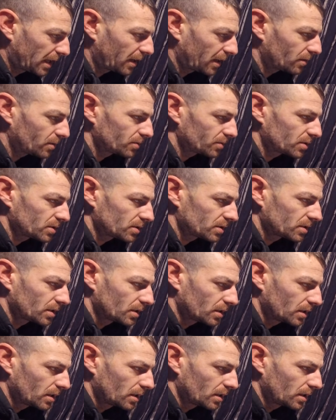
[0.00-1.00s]
rails.
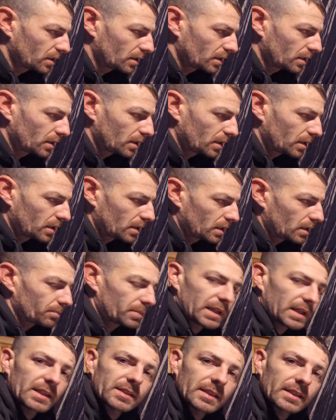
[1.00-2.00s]

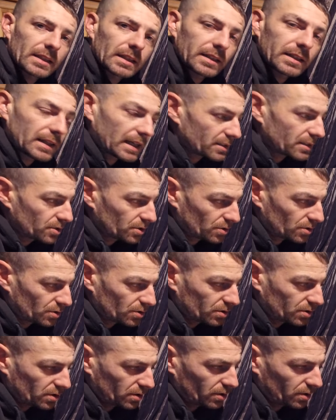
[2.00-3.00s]
And basically that's
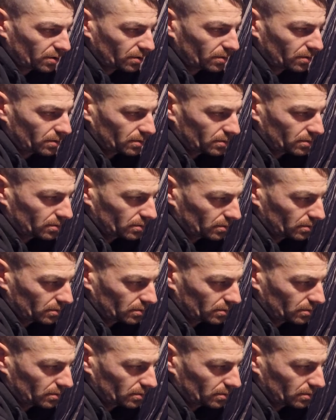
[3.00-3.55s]
just to